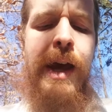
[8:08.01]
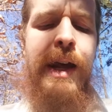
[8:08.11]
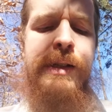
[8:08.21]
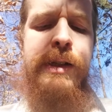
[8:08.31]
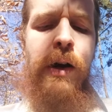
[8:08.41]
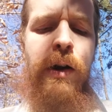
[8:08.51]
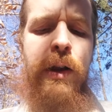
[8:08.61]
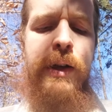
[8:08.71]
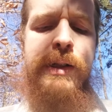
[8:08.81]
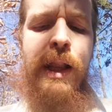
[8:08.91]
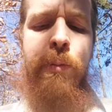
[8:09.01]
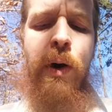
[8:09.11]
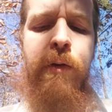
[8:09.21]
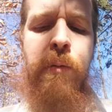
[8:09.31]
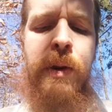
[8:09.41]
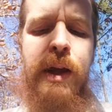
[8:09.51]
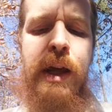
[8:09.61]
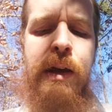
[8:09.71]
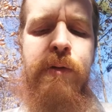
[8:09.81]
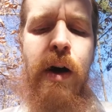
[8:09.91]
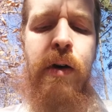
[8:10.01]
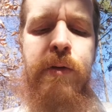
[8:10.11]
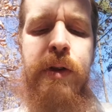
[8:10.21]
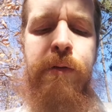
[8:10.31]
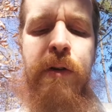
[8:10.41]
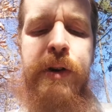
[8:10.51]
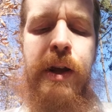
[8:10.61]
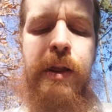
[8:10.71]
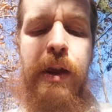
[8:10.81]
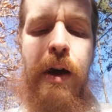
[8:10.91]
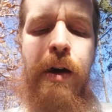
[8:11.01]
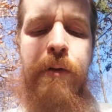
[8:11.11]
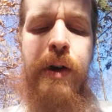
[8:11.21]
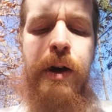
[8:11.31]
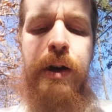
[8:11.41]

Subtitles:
It is the holiday celebrated from the eve of the 15th of